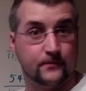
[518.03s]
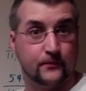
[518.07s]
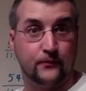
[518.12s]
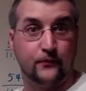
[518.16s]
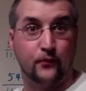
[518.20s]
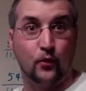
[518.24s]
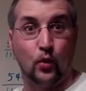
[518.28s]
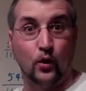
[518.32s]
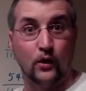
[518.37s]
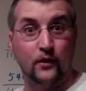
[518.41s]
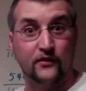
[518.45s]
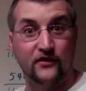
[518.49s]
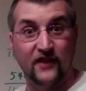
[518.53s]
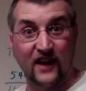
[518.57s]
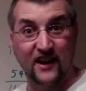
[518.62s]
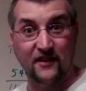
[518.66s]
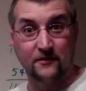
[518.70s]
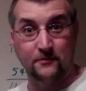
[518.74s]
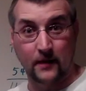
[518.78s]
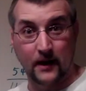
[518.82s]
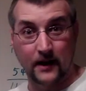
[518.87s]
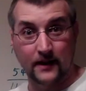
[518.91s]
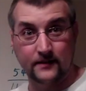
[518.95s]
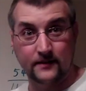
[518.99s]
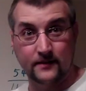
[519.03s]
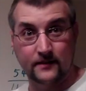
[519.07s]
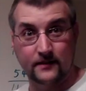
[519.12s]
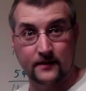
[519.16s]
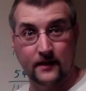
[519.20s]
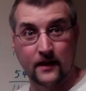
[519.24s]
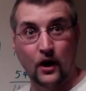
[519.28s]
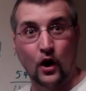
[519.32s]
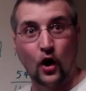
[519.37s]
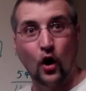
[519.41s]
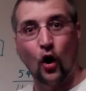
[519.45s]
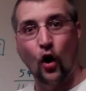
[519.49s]
4 or 5 months,
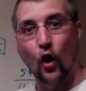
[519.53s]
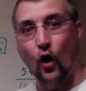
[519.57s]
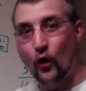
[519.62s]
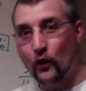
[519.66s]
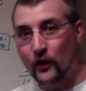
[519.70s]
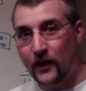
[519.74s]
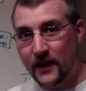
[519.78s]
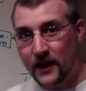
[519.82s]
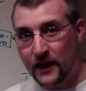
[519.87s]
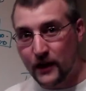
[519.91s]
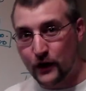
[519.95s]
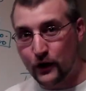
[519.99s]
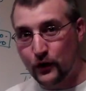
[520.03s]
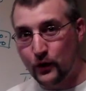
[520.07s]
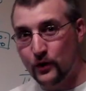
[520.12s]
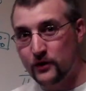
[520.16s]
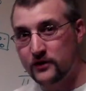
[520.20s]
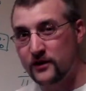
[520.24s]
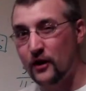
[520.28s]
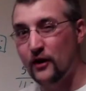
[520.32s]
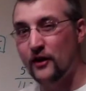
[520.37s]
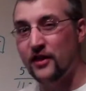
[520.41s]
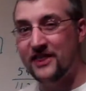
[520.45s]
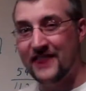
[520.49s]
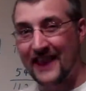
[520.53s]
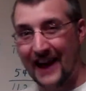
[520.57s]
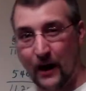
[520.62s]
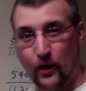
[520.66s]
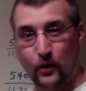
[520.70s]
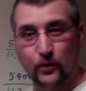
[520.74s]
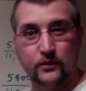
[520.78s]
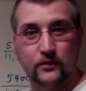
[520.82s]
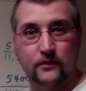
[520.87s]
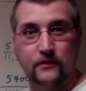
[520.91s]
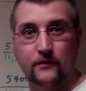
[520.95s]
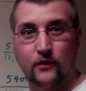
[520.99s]
all they need to do is another
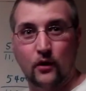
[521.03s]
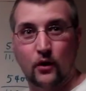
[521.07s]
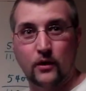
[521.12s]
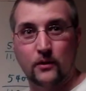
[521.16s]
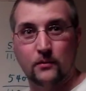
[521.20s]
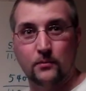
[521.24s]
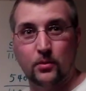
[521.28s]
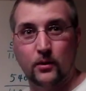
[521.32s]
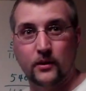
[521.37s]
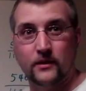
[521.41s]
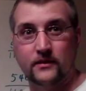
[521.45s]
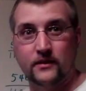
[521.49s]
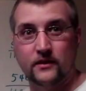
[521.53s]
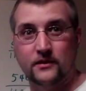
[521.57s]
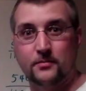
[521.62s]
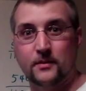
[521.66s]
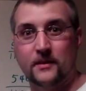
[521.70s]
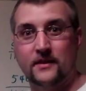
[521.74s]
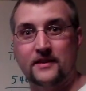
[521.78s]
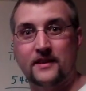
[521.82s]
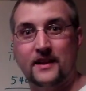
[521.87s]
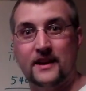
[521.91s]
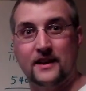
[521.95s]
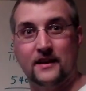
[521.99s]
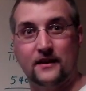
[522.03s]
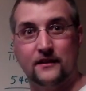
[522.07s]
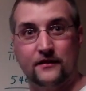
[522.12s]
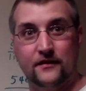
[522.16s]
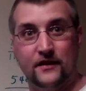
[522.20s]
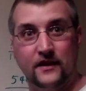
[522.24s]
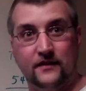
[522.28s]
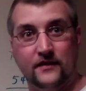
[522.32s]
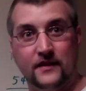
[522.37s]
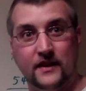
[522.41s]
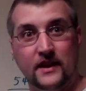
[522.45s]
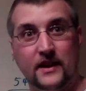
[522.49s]
1,000 volume points this month to get to
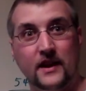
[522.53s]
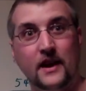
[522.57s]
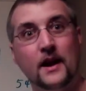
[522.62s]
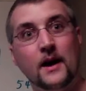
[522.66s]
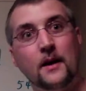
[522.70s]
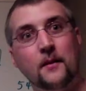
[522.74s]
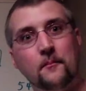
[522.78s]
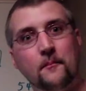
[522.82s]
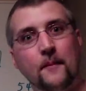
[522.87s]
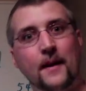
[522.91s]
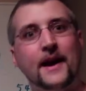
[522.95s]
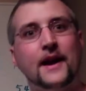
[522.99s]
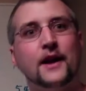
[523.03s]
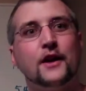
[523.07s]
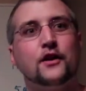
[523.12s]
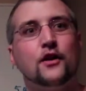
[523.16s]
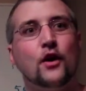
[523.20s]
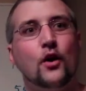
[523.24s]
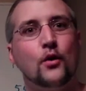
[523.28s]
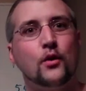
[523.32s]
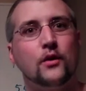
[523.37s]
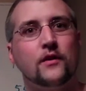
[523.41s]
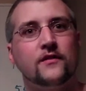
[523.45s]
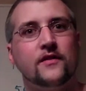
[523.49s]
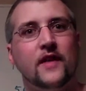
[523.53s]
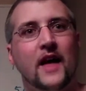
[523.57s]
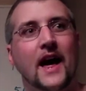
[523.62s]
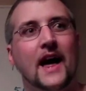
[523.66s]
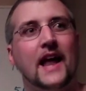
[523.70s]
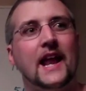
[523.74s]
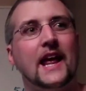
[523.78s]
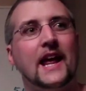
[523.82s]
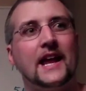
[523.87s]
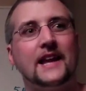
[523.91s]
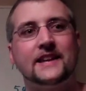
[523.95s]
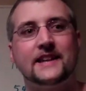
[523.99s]
50. Make a note of
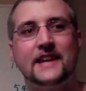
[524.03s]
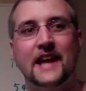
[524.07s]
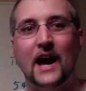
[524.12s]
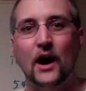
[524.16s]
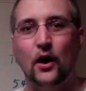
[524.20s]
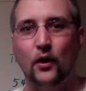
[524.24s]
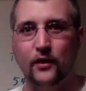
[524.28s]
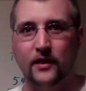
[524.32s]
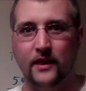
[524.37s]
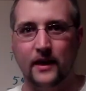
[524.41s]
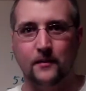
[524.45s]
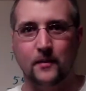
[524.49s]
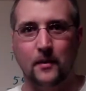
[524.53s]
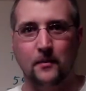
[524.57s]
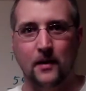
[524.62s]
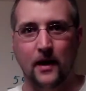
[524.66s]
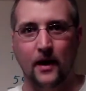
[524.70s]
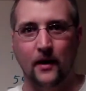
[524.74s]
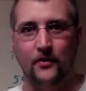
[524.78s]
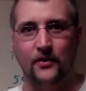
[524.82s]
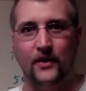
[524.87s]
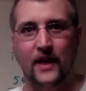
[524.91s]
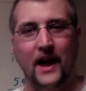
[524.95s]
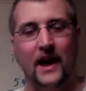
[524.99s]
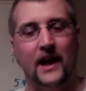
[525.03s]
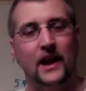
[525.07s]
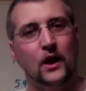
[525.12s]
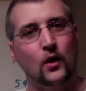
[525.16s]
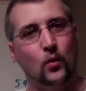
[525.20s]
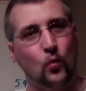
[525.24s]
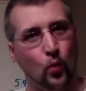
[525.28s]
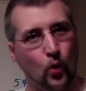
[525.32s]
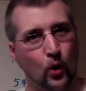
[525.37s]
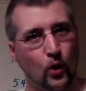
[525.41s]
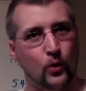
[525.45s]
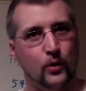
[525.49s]
that and tell them about that
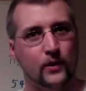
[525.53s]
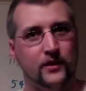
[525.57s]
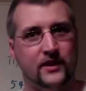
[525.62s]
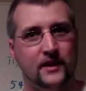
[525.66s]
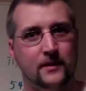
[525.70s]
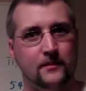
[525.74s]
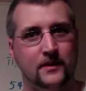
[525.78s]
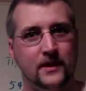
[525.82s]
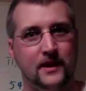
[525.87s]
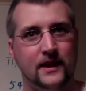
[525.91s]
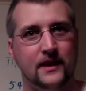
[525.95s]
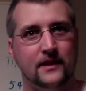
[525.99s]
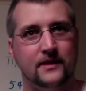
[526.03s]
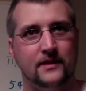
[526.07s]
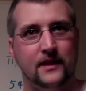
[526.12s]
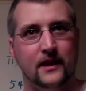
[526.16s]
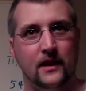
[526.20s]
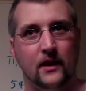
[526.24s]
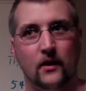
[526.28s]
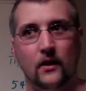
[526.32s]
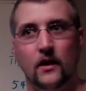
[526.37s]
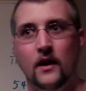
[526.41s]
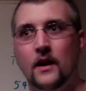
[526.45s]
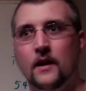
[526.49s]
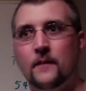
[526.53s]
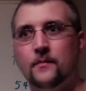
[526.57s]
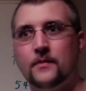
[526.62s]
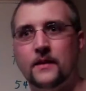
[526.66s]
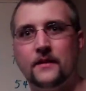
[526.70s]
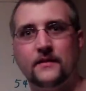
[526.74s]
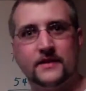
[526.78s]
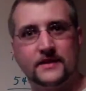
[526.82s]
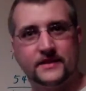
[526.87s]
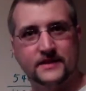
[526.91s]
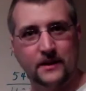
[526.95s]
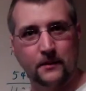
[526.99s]
and work with them to get there.
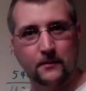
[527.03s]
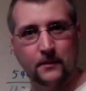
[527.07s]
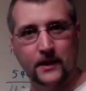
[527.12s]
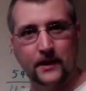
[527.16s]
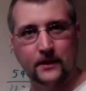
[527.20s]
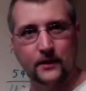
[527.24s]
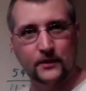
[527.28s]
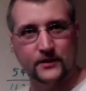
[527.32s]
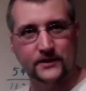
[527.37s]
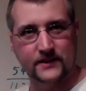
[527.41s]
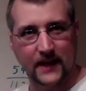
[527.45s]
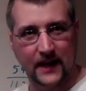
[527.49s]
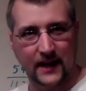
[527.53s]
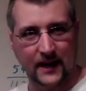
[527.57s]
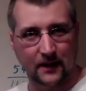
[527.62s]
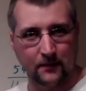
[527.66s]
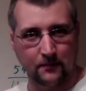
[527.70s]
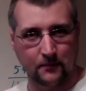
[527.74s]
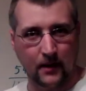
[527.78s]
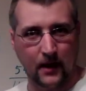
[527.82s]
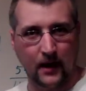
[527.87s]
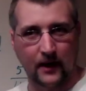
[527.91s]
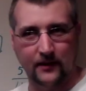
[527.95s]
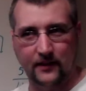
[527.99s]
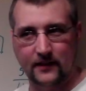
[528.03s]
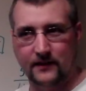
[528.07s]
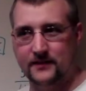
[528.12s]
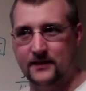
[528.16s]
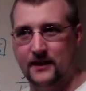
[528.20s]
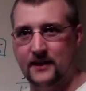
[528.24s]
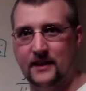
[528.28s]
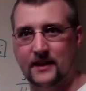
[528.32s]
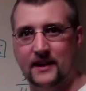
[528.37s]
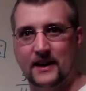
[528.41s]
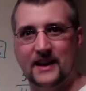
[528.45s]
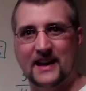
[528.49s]
If it's somebody in their second month and say
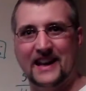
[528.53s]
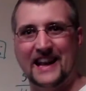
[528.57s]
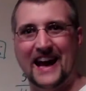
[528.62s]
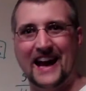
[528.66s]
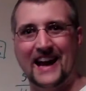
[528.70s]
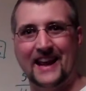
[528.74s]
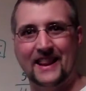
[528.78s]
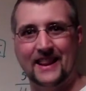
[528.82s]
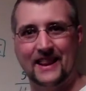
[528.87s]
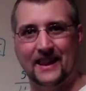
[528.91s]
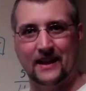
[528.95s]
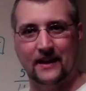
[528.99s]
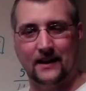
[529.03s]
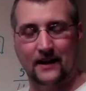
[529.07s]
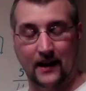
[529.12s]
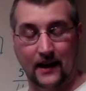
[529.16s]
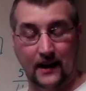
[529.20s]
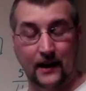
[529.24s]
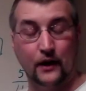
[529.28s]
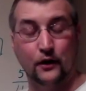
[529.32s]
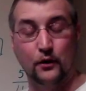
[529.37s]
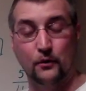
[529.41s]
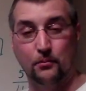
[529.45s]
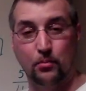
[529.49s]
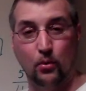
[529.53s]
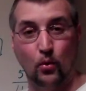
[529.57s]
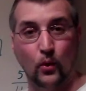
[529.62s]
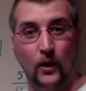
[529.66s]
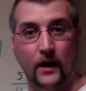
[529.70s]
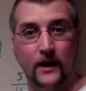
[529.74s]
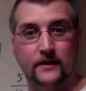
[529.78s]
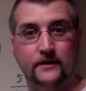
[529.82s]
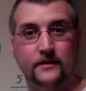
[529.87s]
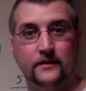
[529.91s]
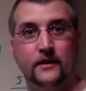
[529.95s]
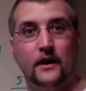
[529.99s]
they did 900
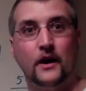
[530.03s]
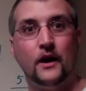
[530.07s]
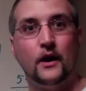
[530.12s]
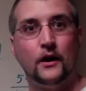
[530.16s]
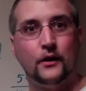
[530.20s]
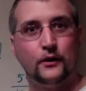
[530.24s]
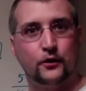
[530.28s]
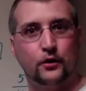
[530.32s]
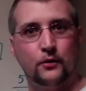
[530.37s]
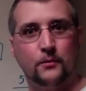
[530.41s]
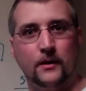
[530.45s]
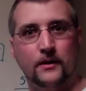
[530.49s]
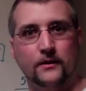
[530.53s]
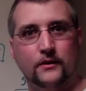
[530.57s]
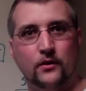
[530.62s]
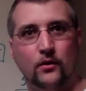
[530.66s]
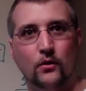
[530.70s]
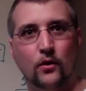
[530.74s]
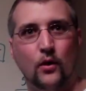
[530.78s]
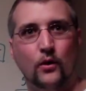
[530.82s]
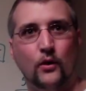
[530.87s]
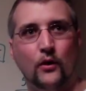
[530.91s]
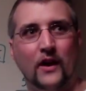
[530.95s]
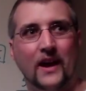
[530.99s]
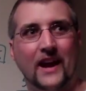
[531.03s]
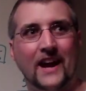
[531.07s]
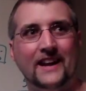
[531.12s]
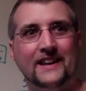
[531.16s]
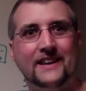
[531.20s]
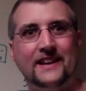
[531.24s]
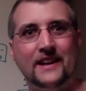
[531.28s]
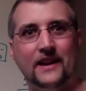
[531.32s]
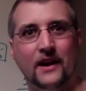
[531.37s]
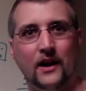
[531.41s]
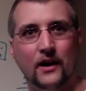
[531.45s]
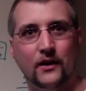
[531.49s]
points 2 months in a row, they're
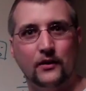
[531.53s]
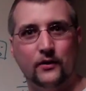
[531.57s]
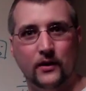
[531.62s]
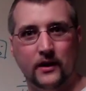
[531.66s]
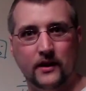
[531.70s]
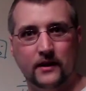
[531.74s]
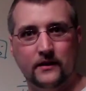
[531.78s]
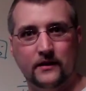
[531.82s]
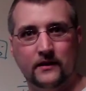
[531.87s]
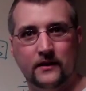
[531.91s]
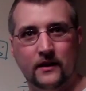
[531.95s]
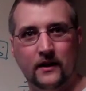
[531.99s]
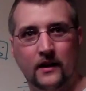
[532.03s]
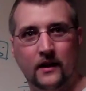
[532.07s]
1,800.